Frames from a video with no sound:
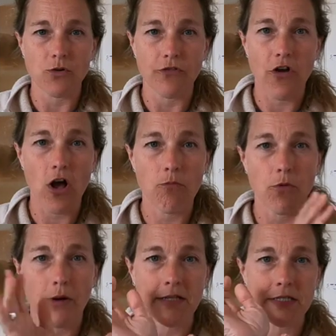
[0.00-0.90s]
sort of hot
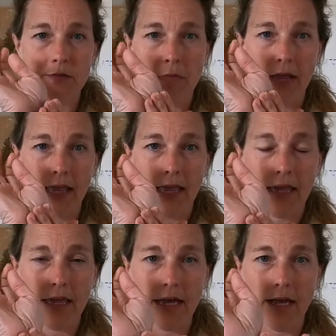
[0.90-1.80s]
points,
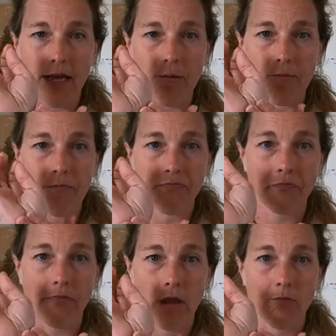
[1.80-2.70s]
my
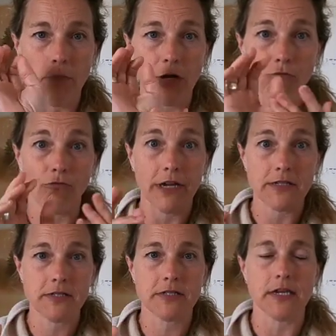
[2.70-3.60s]

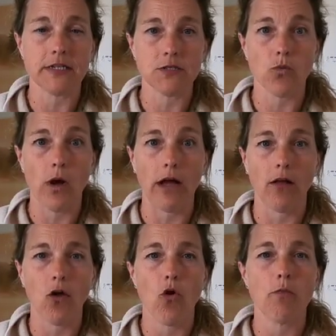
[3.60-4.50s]
wrists as
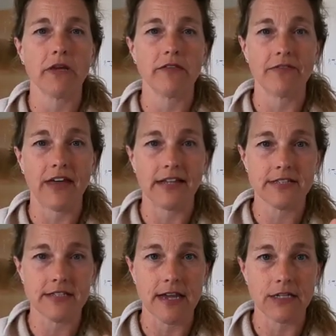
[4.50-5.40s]
well, hoping that
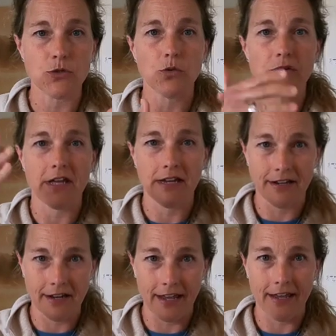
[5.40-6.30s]
that scent will
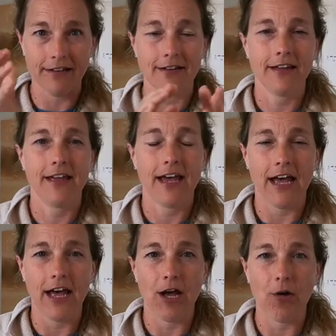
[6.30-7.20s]
then get
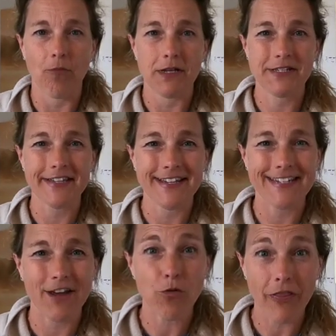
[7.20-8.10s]

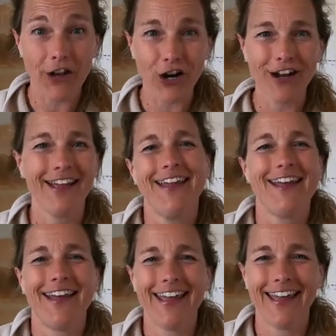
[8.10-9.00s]
sent out there
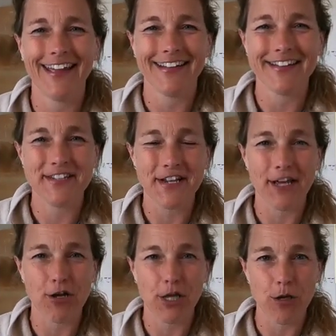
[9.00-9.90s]

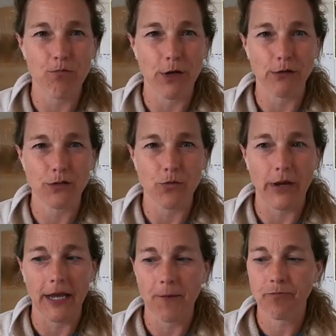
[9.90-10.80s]
and keep bugs
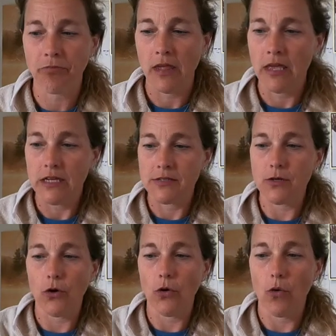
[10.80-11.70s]
away.
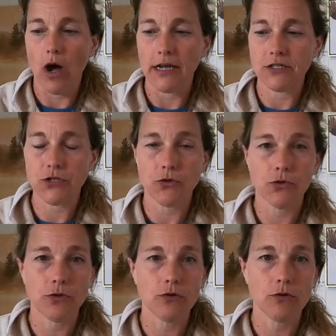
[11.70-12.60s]
So I
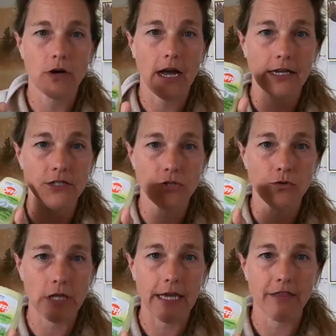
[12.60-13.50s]
do
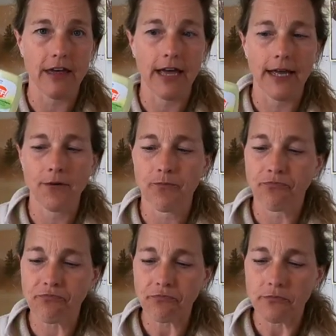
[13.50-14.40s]
like that.